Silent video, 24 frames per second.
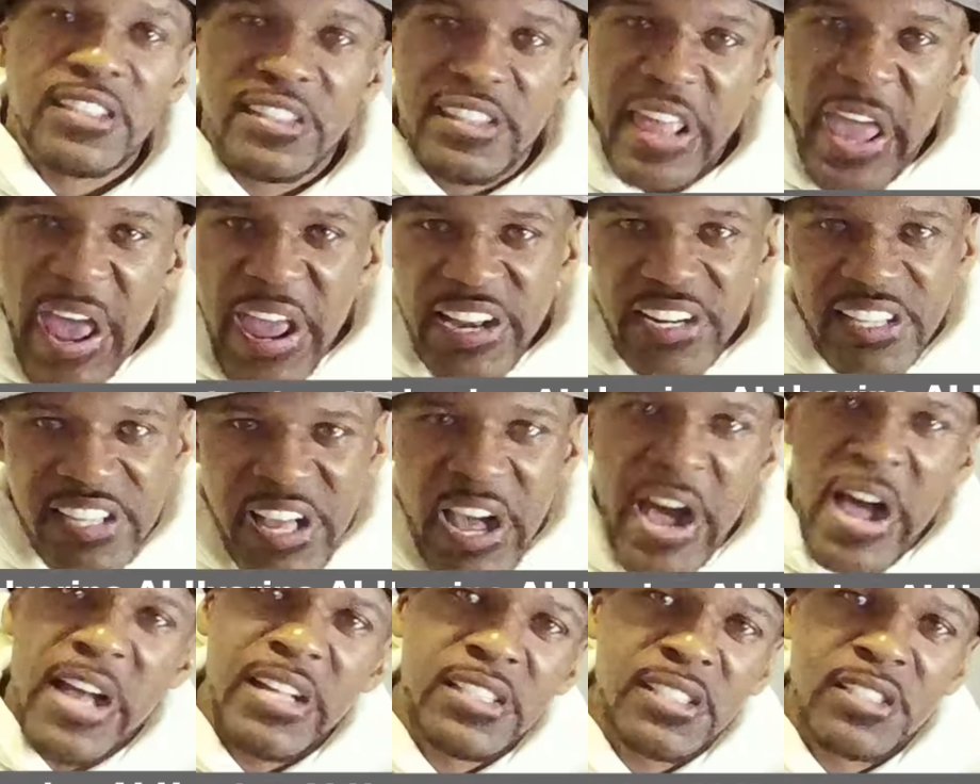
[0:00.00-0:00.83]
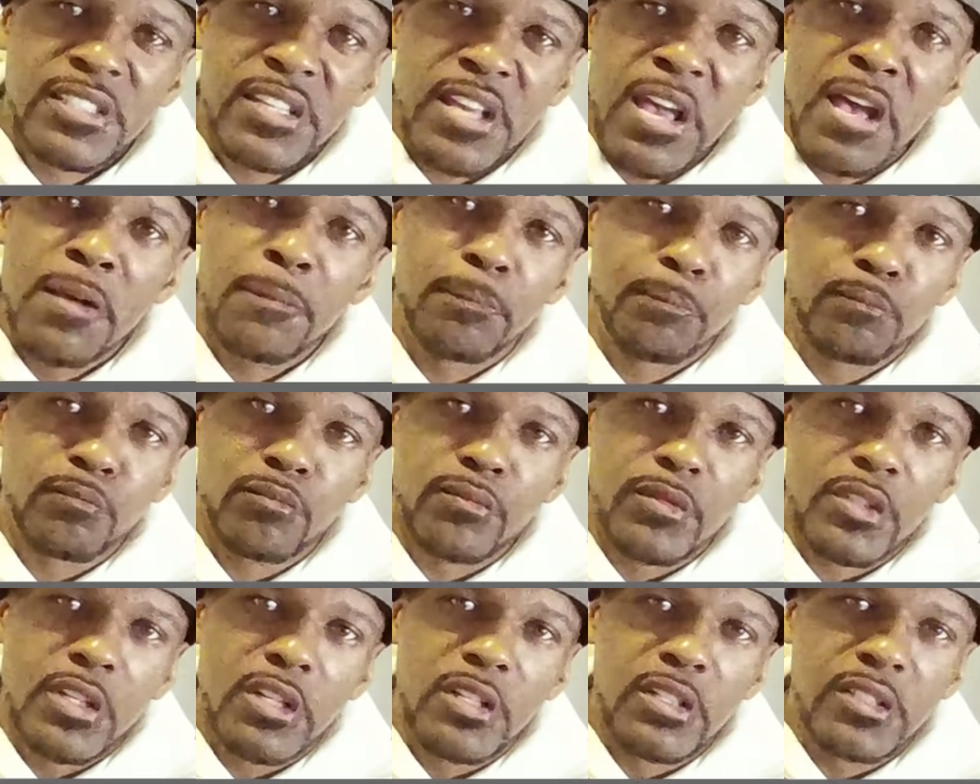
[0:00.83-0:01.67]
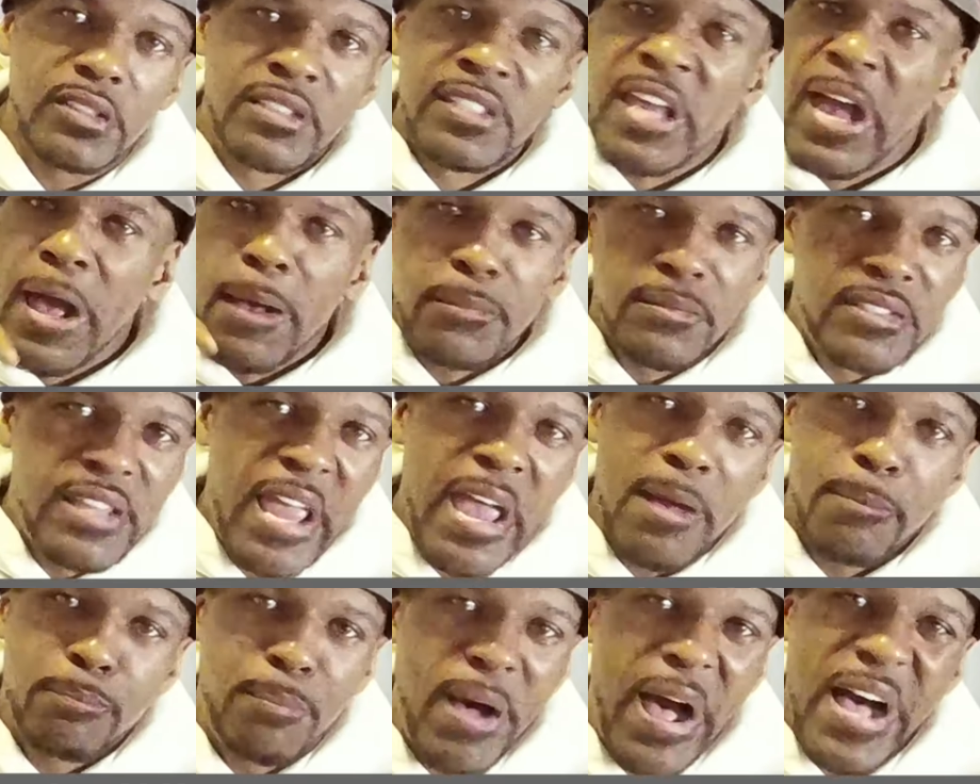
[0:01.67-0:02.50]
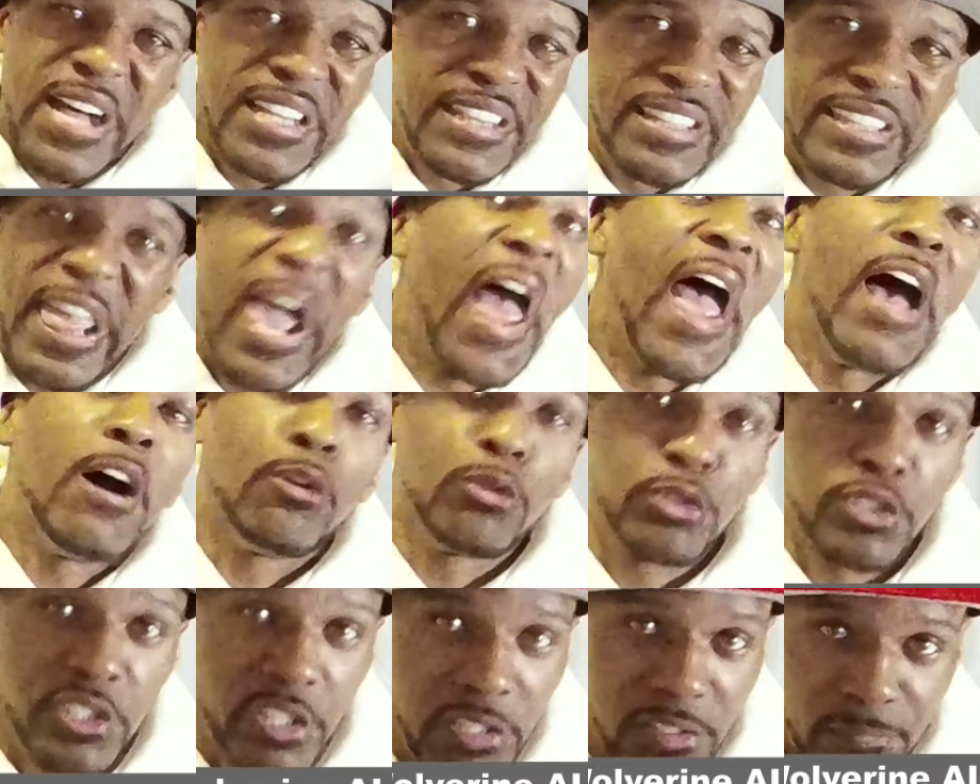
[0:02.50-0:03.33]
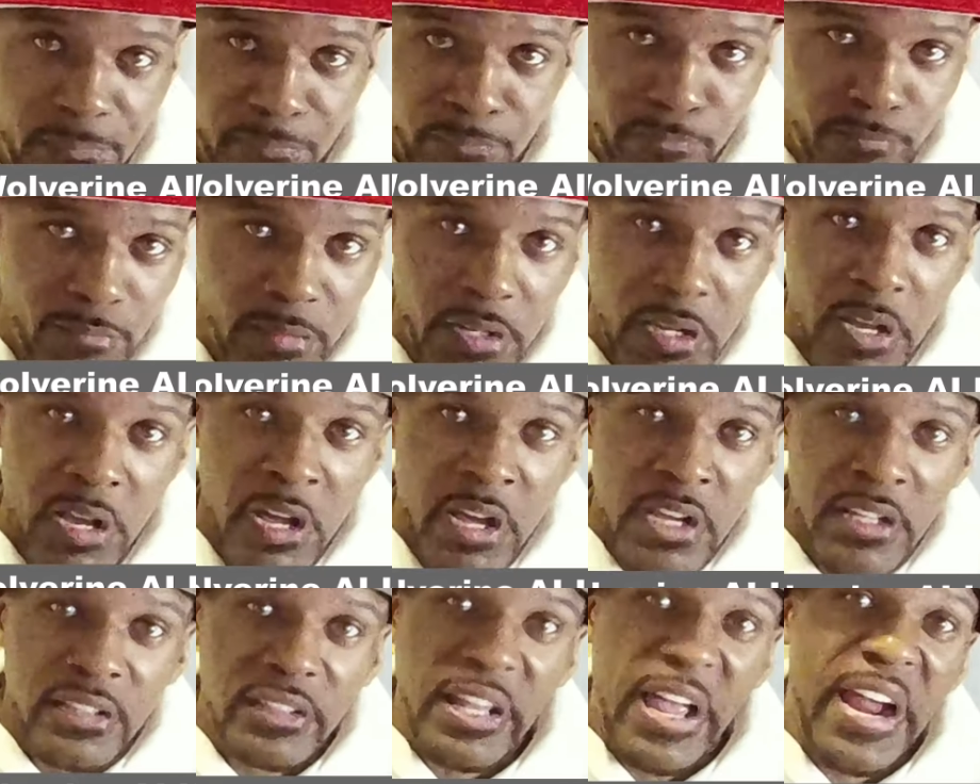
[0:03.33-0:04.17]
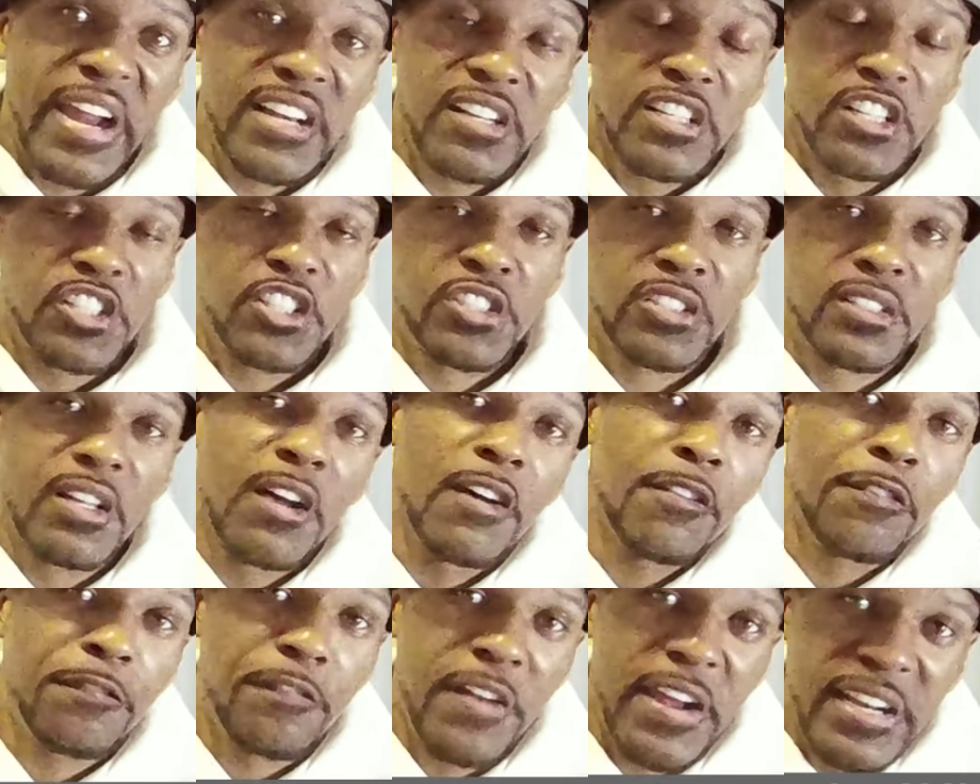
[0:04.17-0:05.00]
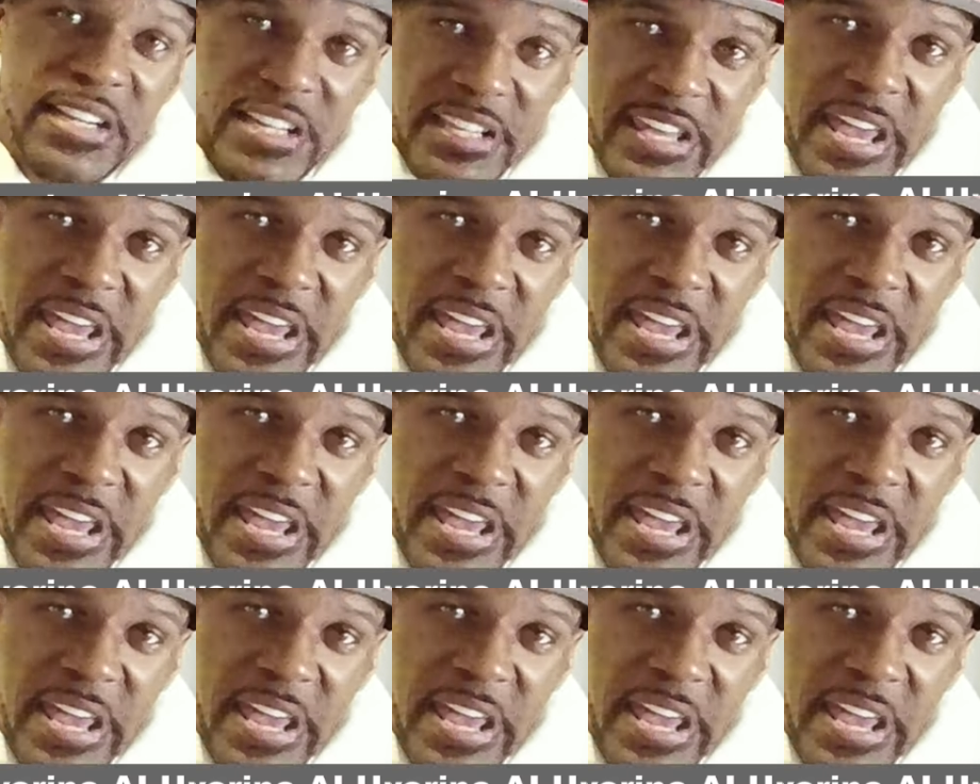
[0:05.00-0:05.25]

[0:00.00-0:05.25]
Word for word: That concept times that by a thousand like the stuff and the